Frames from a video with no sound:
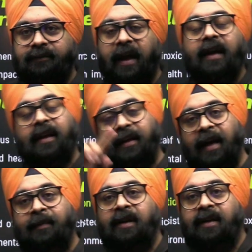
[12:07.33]
at the
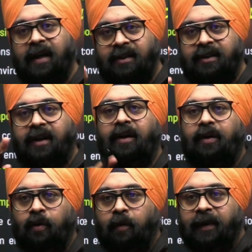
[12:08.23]
time the disaster
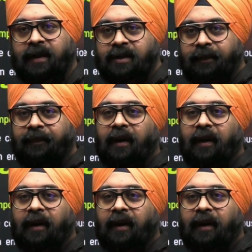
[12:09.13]
took place.